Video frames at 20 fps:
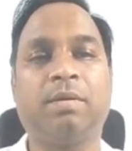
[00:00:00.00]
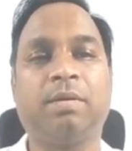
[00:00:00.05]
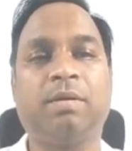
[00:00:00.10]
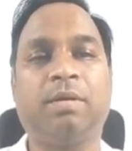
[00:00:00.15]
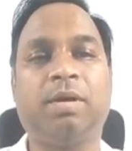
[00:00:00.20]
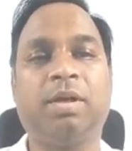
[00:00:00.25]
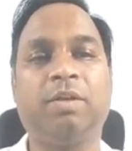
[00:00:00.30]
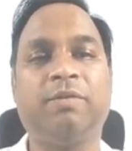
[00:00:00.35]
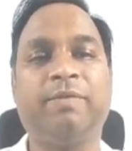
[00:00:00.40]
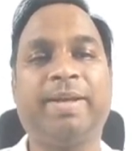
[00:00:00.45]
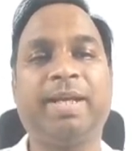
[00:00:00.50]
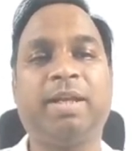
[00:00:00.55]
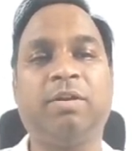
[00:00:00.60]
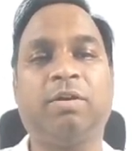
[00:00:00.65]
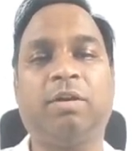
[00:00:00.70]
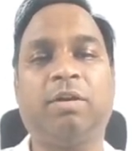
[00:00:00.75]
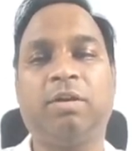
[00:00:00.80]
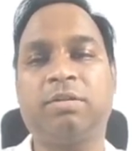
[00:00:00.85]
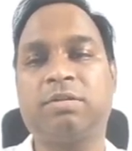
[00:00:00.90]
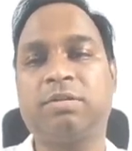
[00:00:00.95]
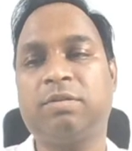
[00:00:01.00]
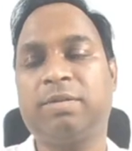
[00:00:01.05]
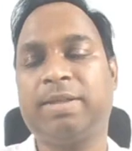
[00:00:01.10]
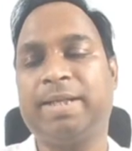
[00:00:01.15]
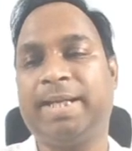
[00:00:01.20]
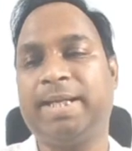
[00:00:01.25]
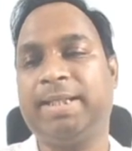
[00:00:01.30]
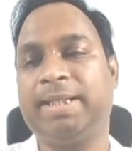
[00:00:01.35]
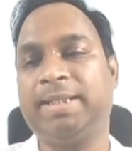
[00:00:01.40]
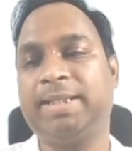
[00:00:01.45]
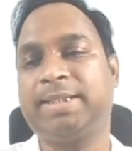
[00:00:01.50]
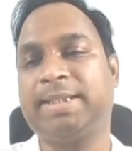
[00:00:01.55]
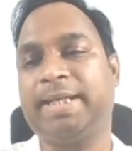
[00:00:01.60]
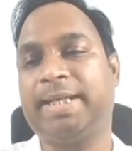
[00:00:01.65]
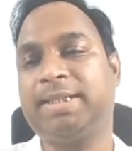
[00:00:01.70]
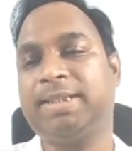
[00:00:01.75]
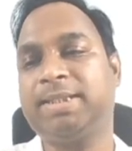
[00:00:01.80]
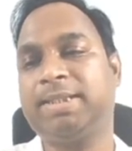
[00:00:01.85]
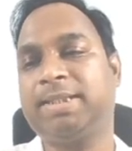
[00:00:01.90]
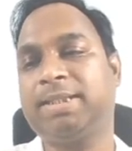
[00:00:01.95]
Or we can also write this
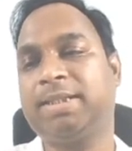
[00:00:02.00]
as